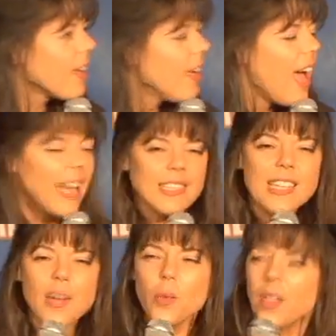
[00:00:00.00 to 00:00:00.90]
And it's
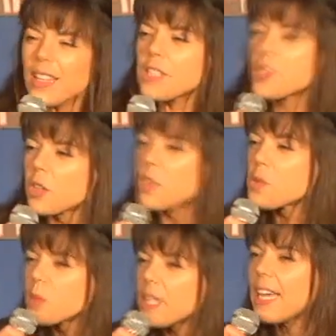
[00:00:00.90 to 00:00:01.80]
like, what do these
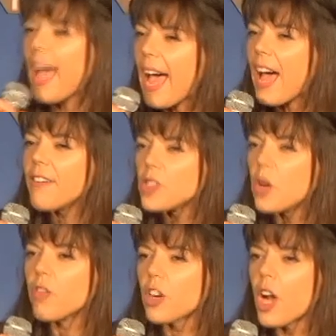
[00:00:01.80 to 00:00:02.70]
girls really have to
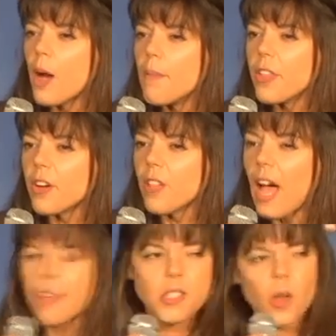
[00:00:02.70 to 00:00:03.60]
overcome in their lives?